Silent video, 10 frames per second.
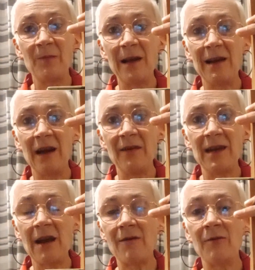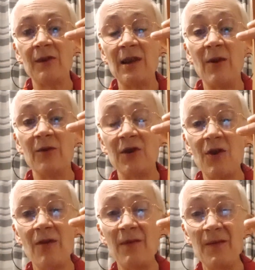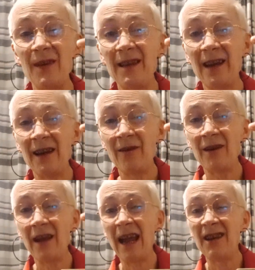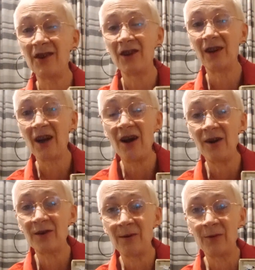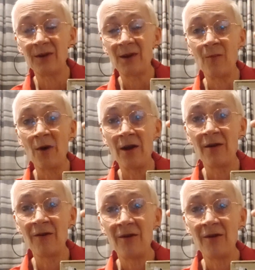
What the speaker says: a bit like the arrow slots. You know, if you visit an ancient castle or somewhere,